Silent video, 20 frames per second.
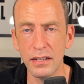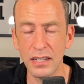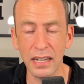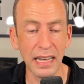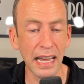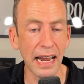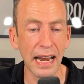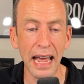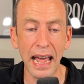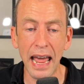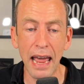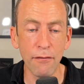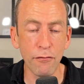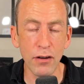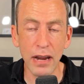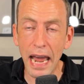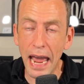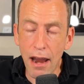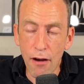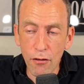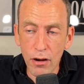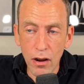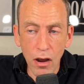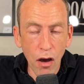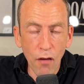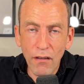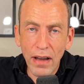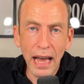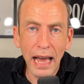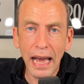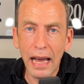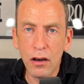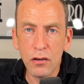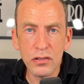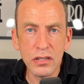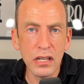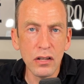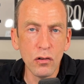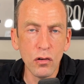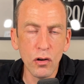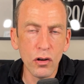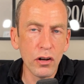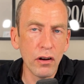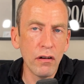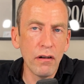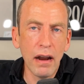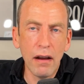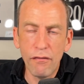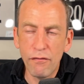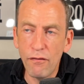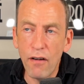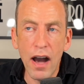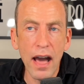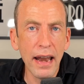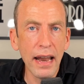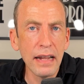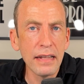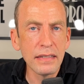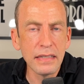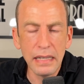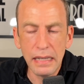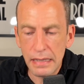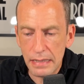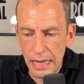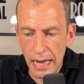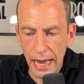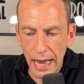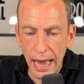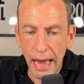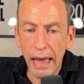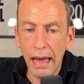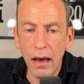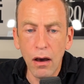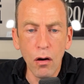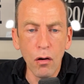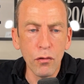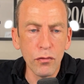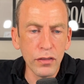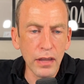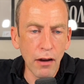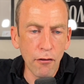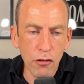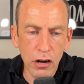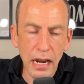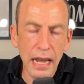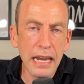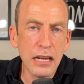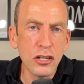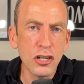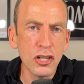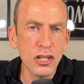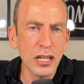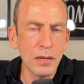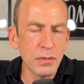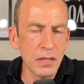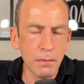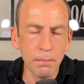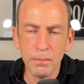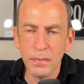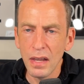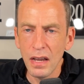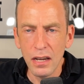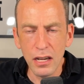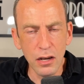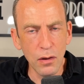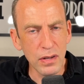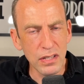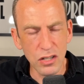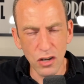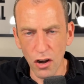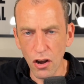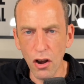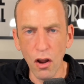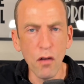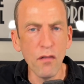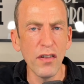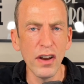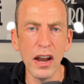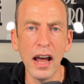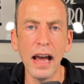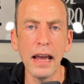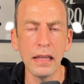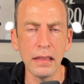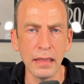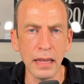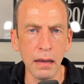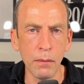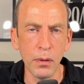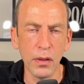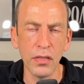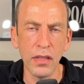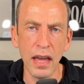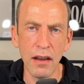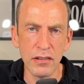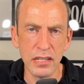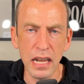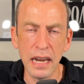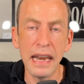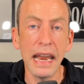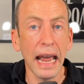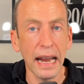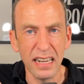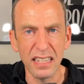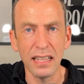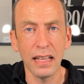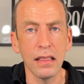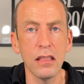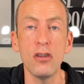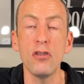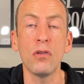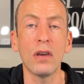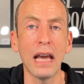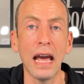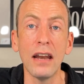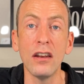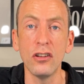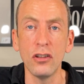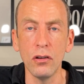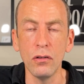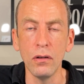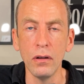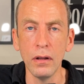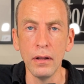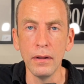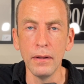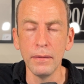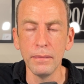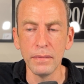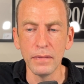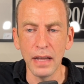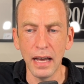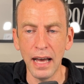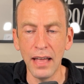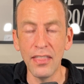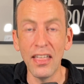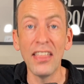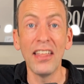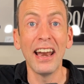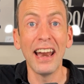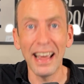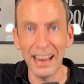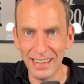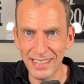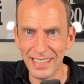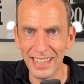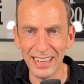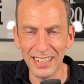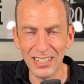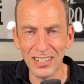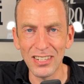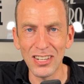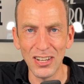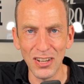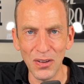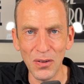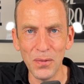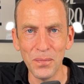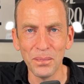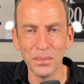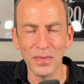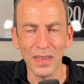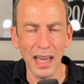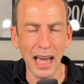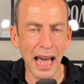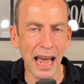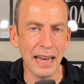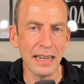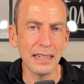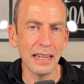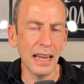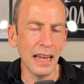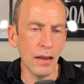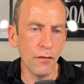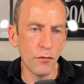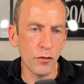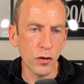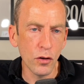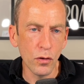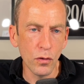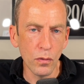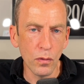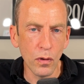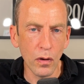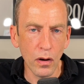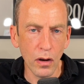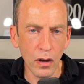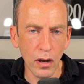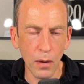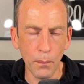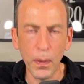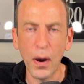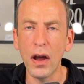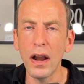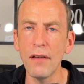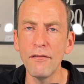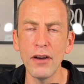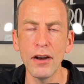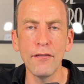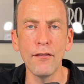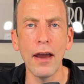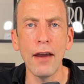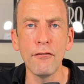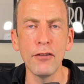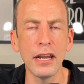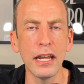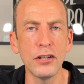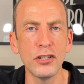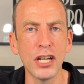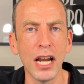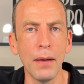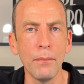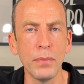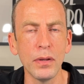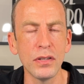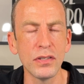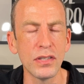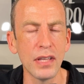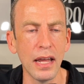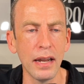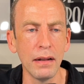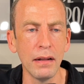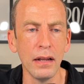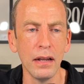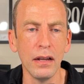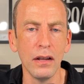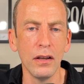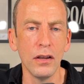to get every area of our house in order our finances, our health, our relationships. And, you know, it's not an overnight thing, but there's a next thing that you can do, and then the next thing to do. And if you are part of Everyday Champions, then